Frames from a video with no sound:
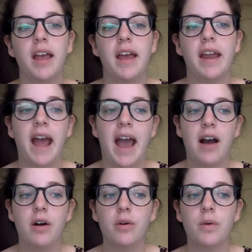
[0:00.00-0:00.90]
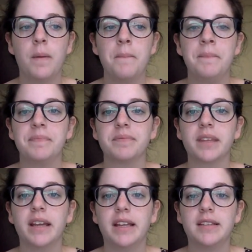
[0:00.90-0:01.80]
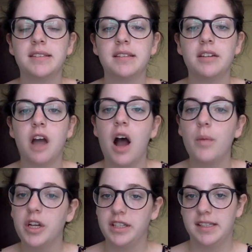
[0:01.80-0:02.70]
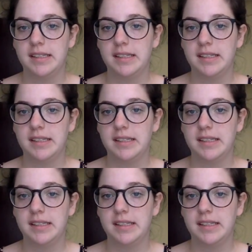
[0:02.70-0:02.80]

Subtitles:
and how it's not what is